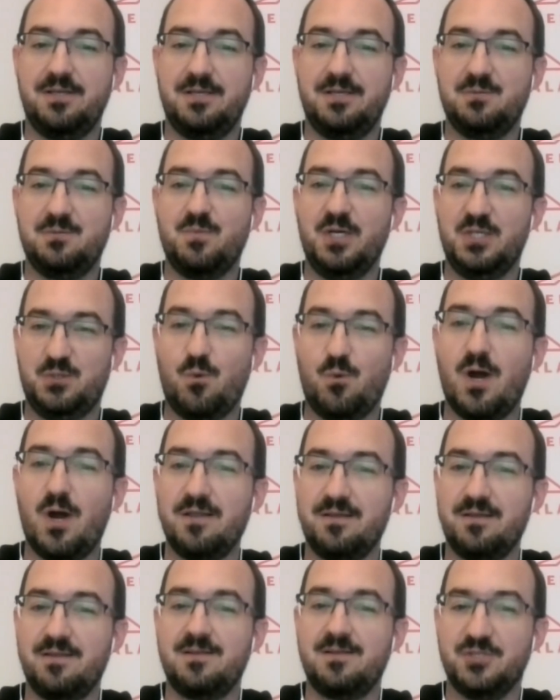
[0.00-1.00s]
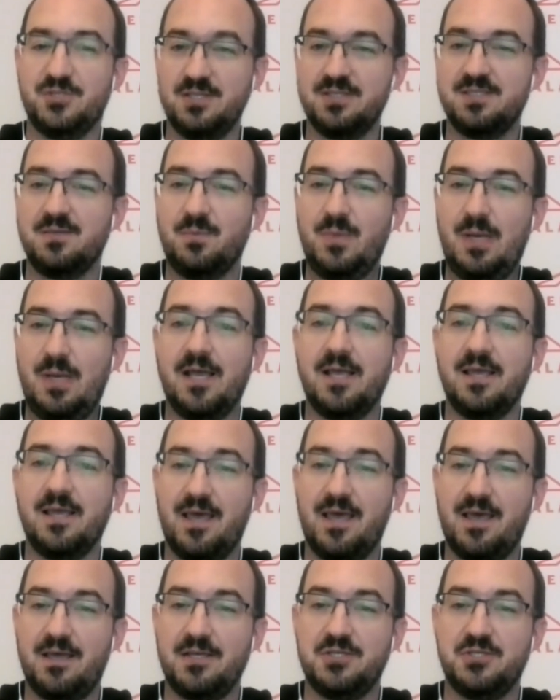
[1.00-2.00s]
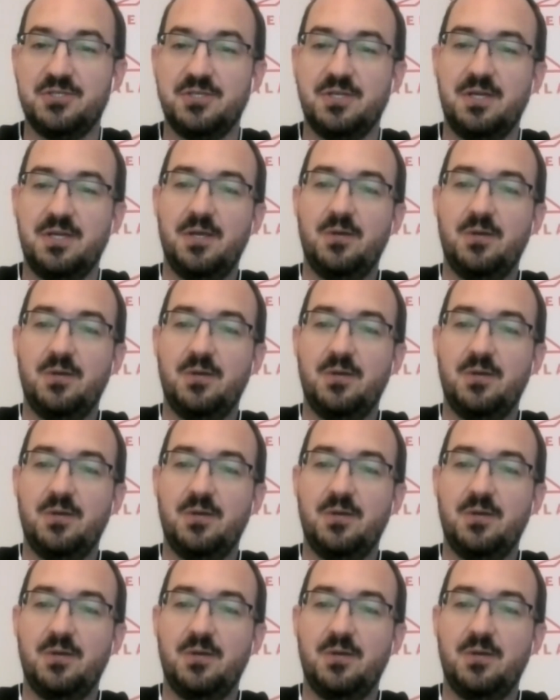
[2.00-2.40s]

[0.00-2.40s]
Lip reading: it's much wider than just applying cash.